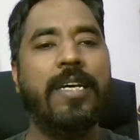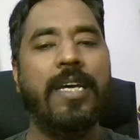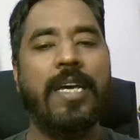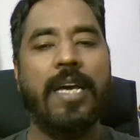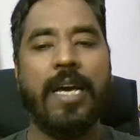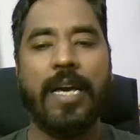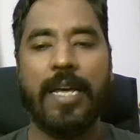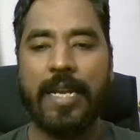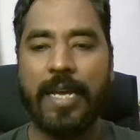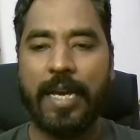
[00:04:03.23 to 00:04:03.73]

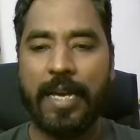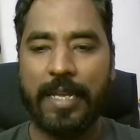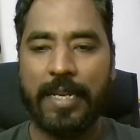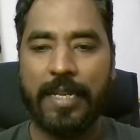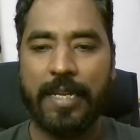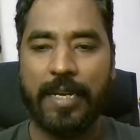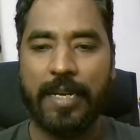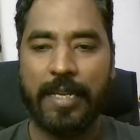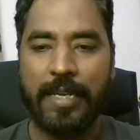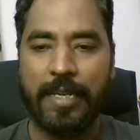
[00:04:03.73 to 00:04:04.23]
and I
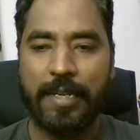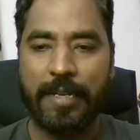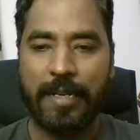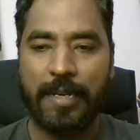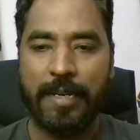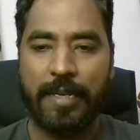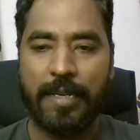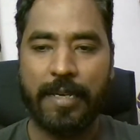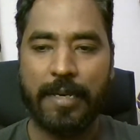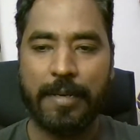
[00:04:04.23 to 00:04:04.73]

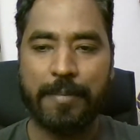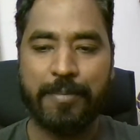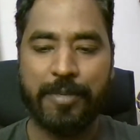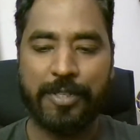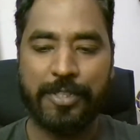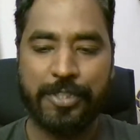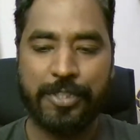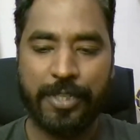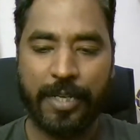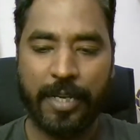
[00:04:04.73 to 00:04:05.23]
really
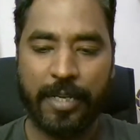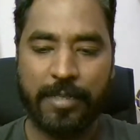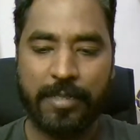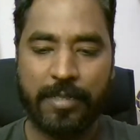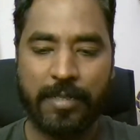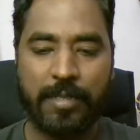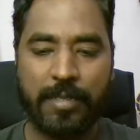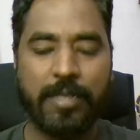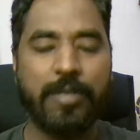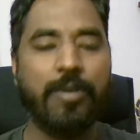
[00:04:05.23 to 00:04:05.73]

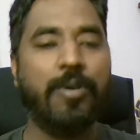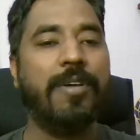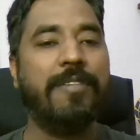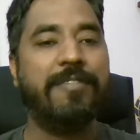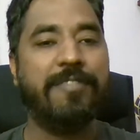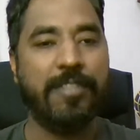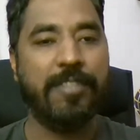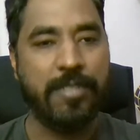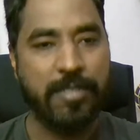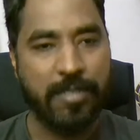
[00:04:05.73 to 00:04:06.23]
appreciate your
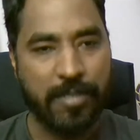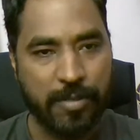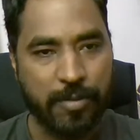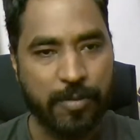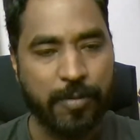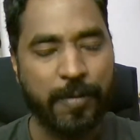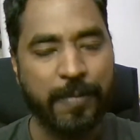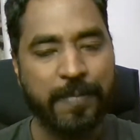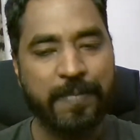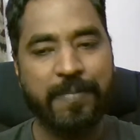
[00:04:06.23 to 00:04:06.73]
efforts
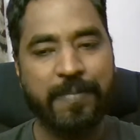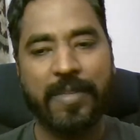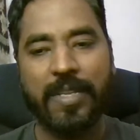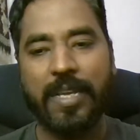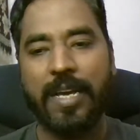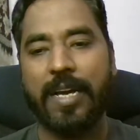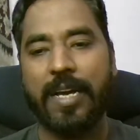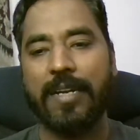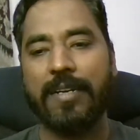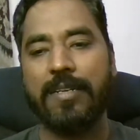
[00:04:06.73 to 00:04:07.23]
too.
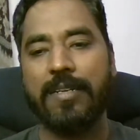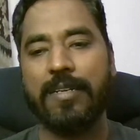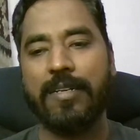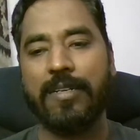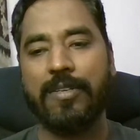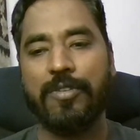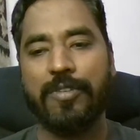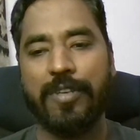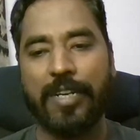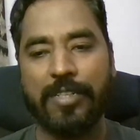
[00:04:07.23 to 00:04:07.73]
And
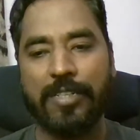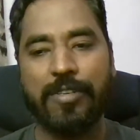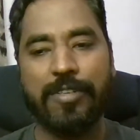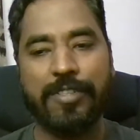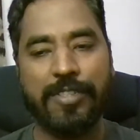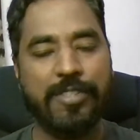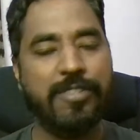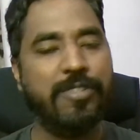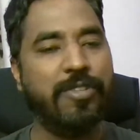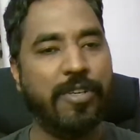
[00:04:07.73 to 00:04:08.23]

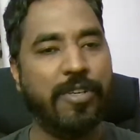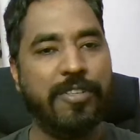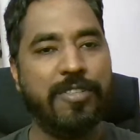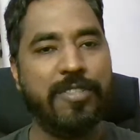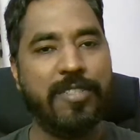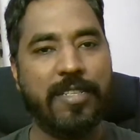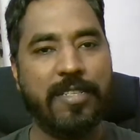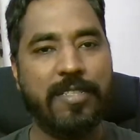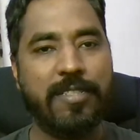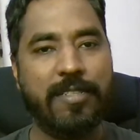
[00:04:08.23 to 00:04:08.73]
congratulations on your
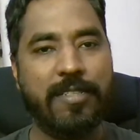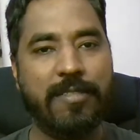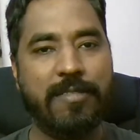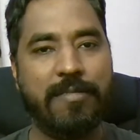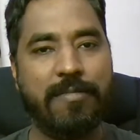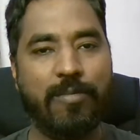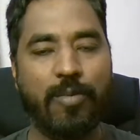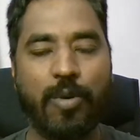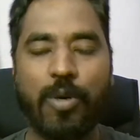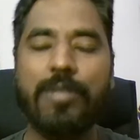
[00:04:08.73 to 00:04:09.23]

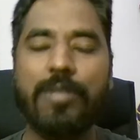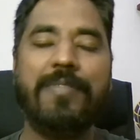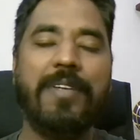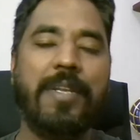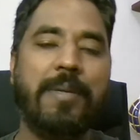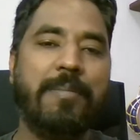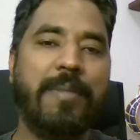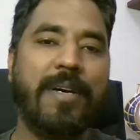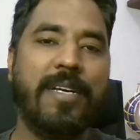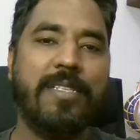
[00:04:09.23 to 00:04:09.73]
success. All the
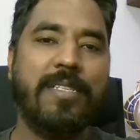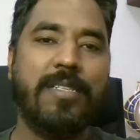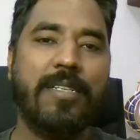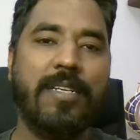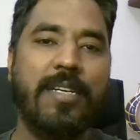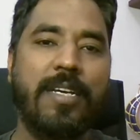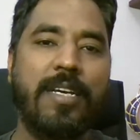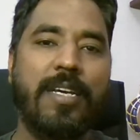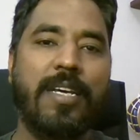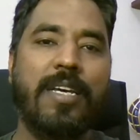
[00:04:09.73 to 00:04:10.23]
very best
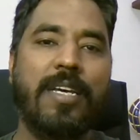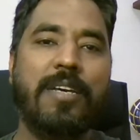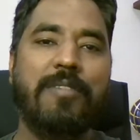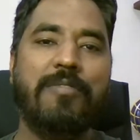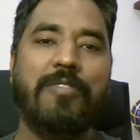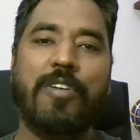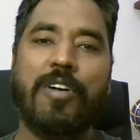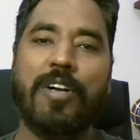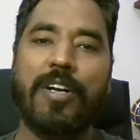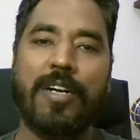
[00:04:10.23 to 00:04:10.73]

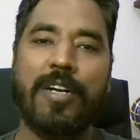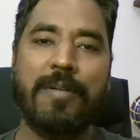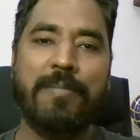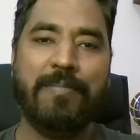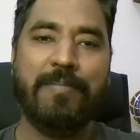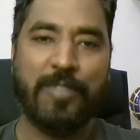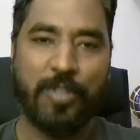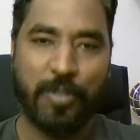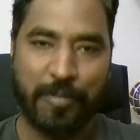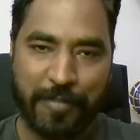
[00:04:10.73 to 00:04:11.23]

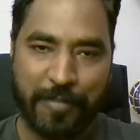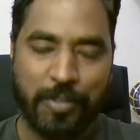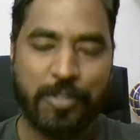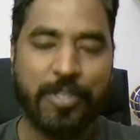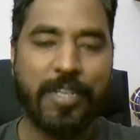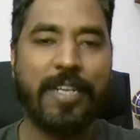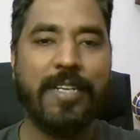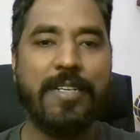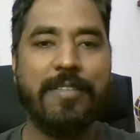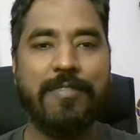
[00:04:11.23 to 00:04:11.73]
for your
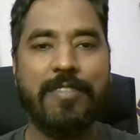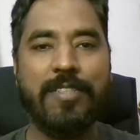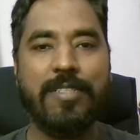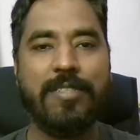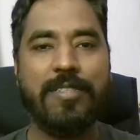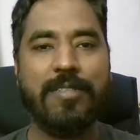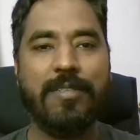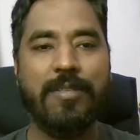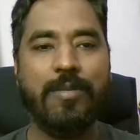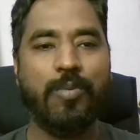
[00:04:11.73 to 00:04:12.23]
future
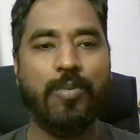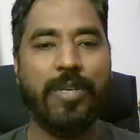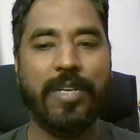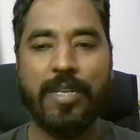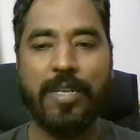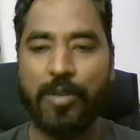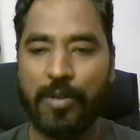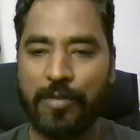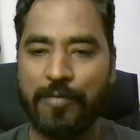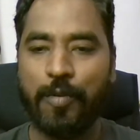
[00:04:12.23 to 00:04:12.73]
endeavors.
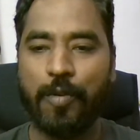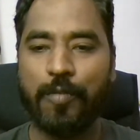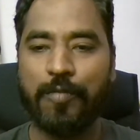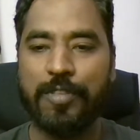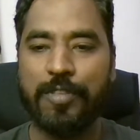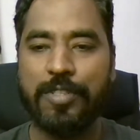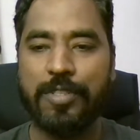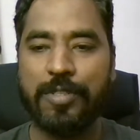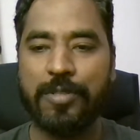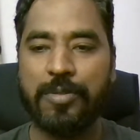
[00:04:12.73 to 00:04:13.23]
We look
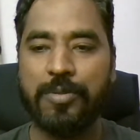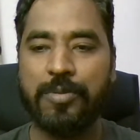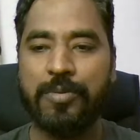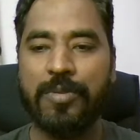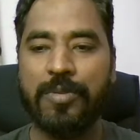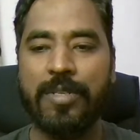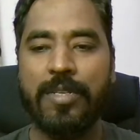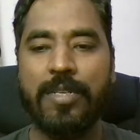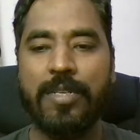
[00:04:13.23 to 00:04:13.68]
forward to